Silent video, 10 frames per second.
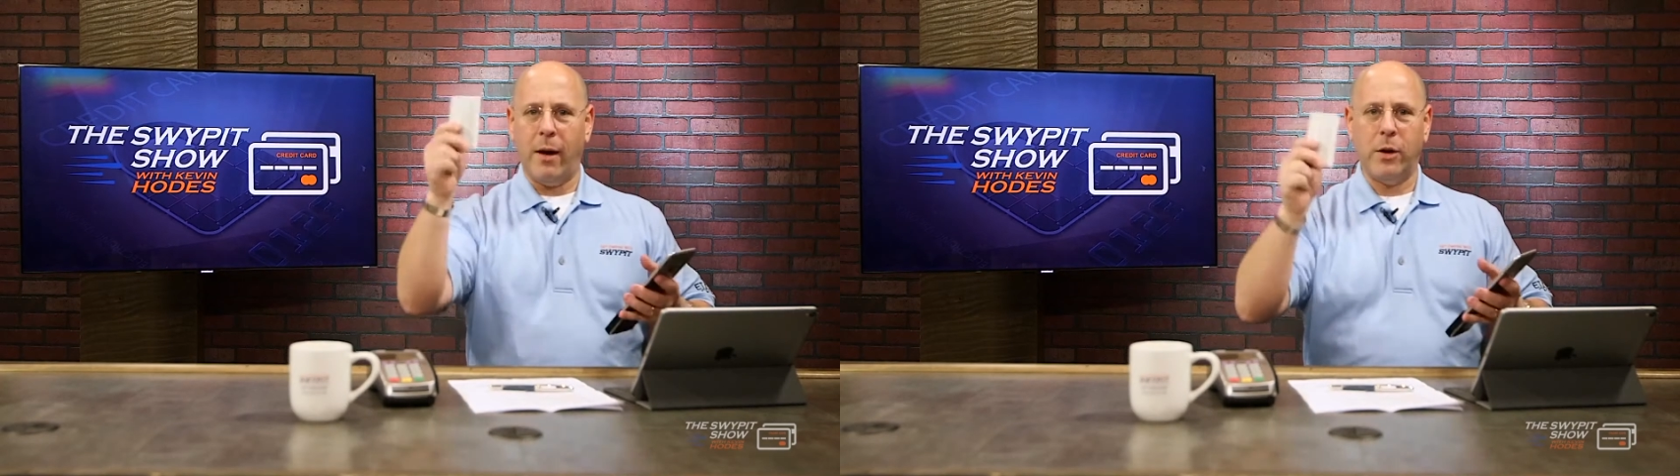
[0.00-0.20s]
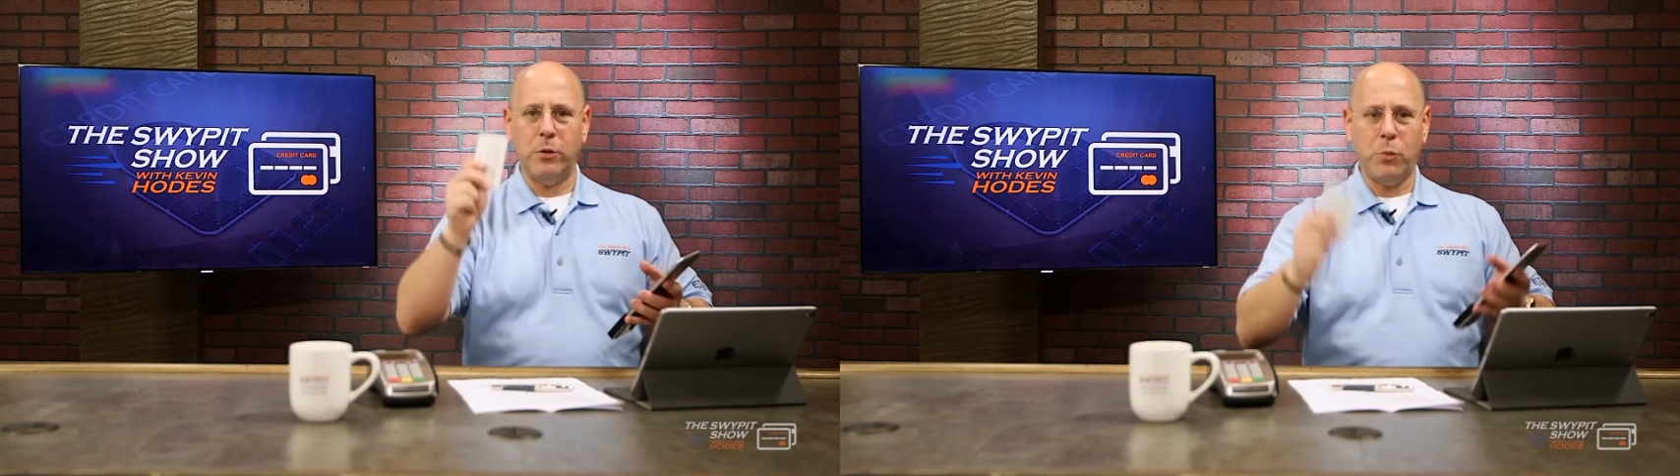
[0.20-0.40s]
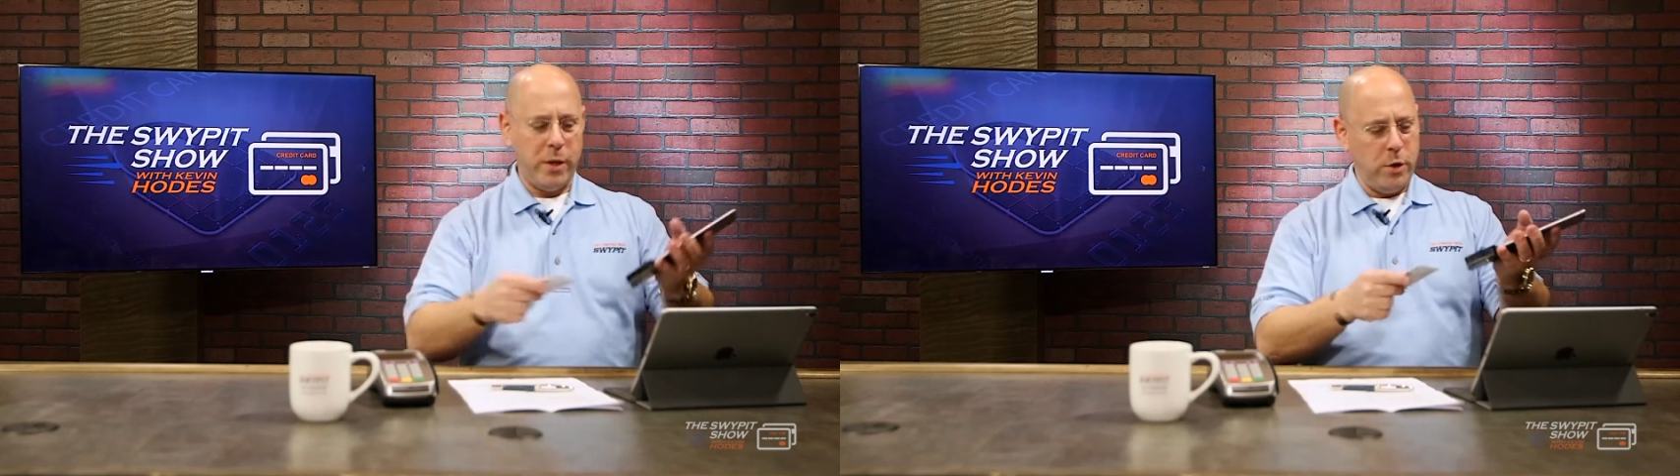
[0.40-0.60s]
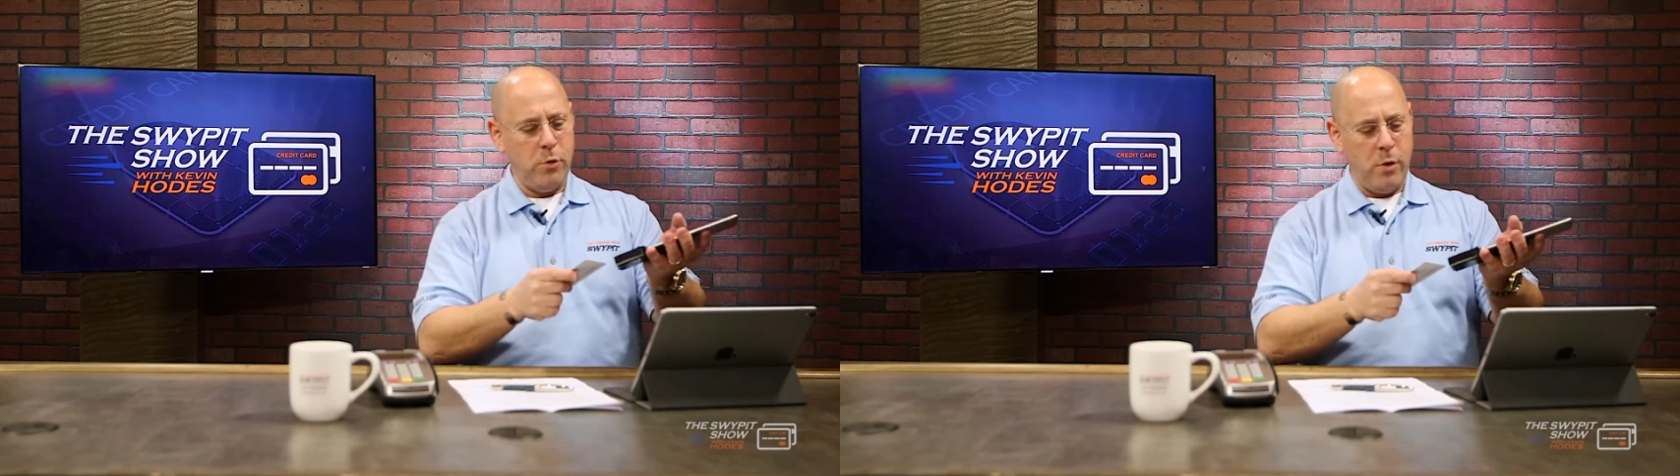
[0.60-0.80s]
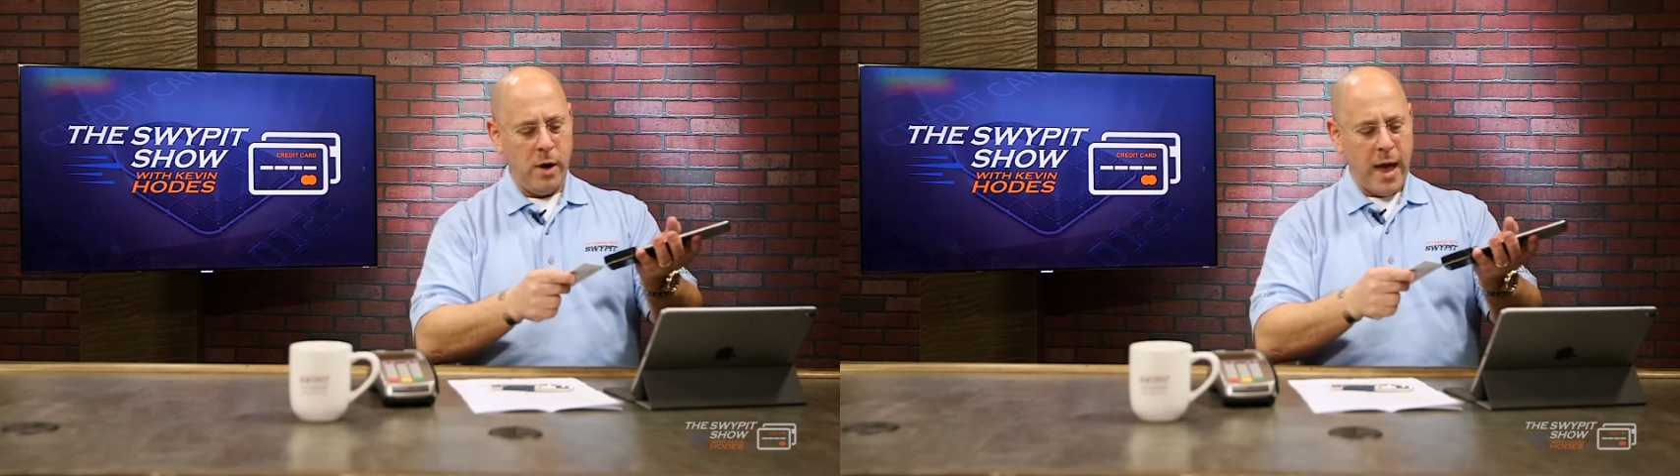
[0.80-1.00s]
Because when
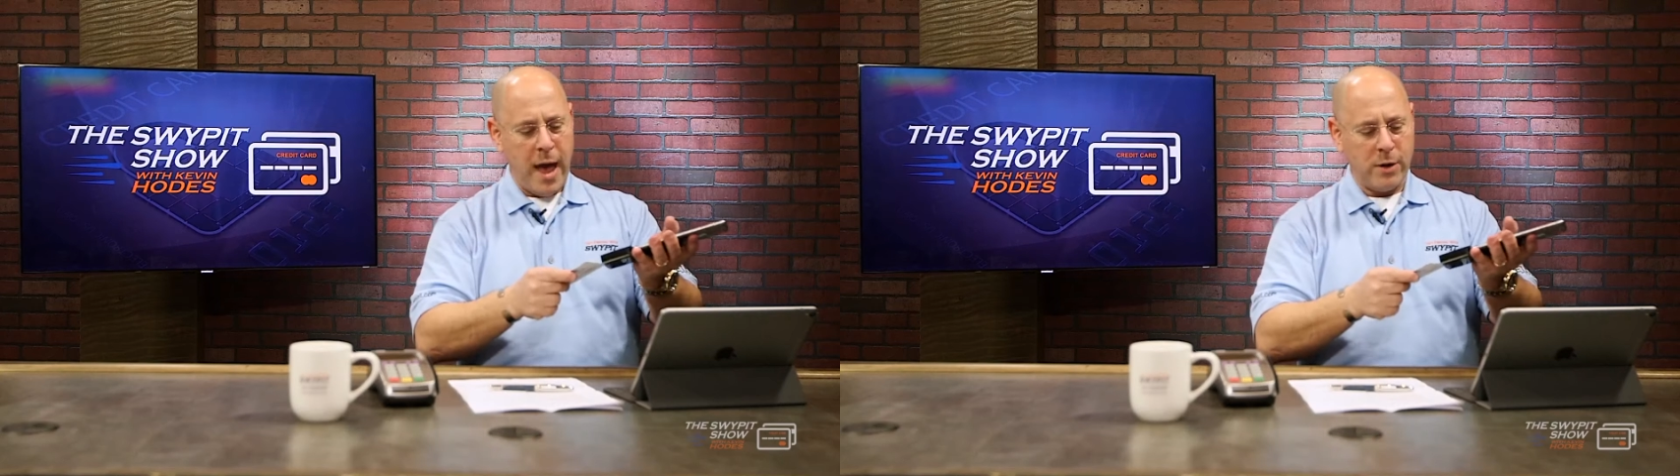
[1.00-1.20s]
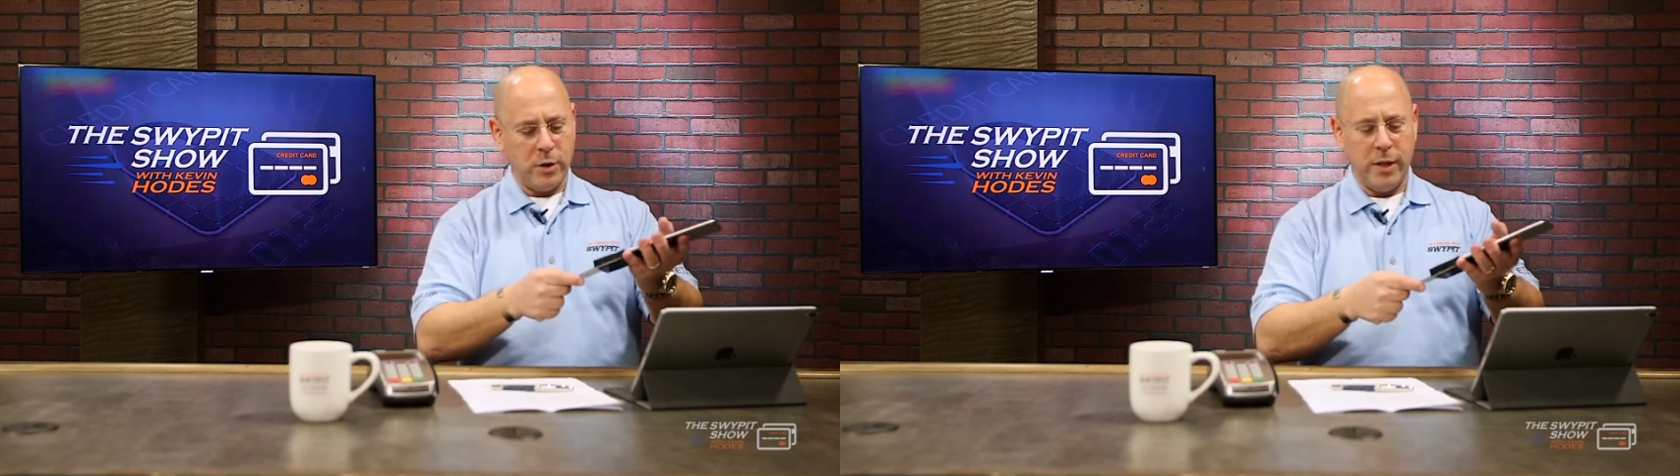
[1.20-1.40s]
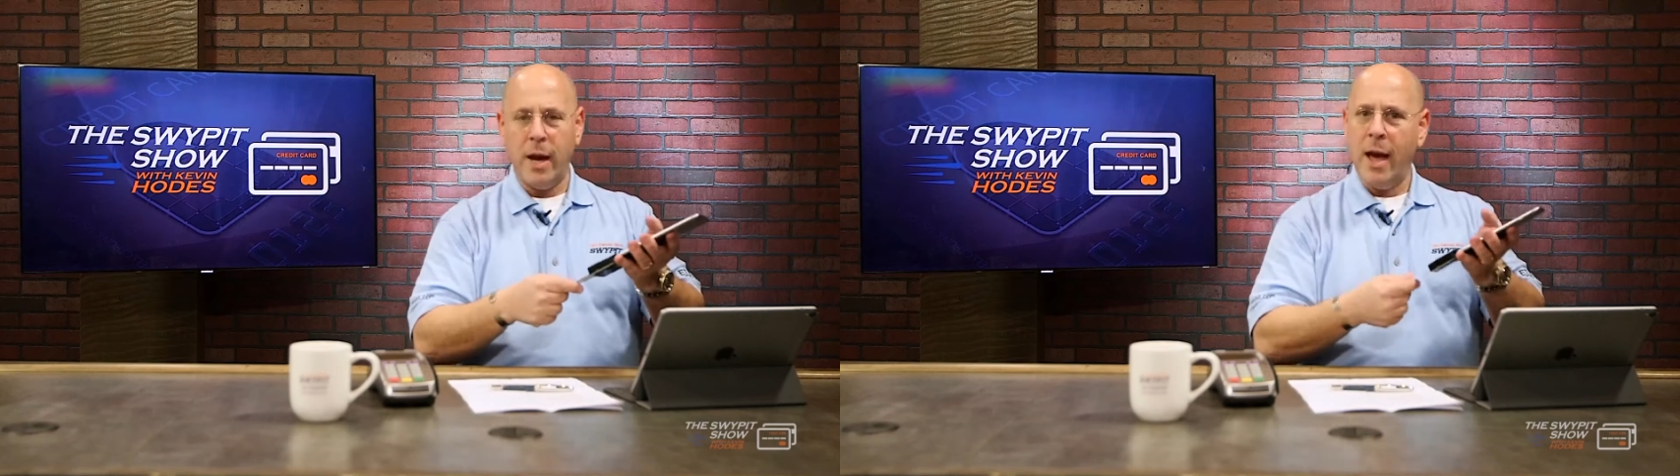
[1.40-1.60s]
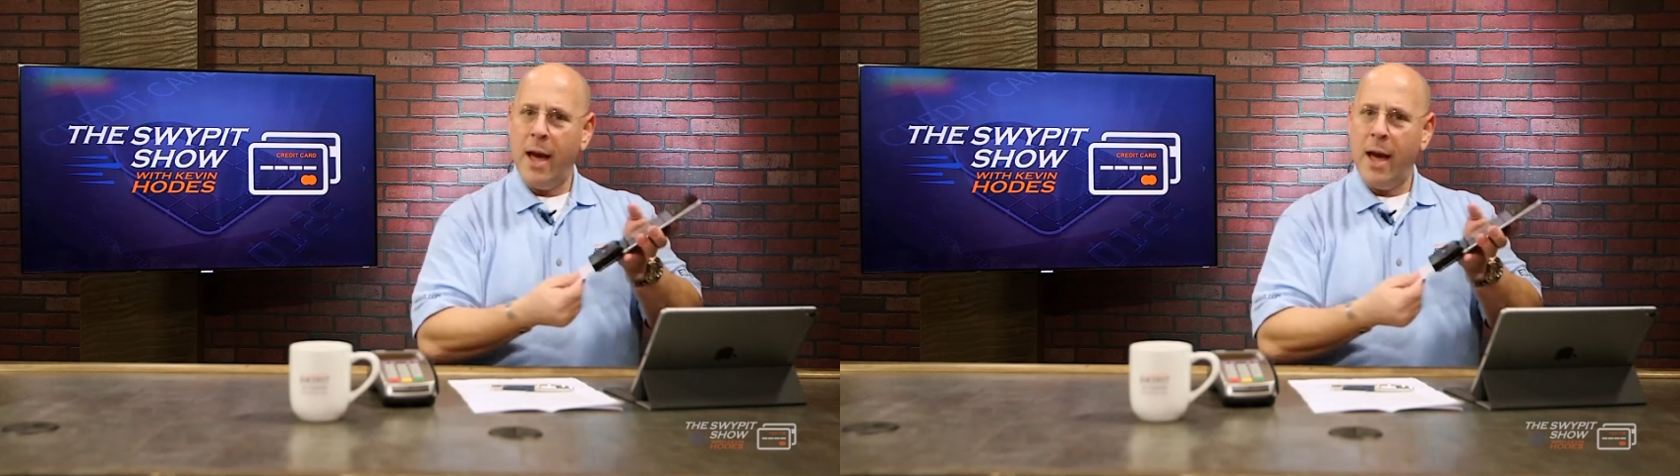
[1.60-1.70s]
you actually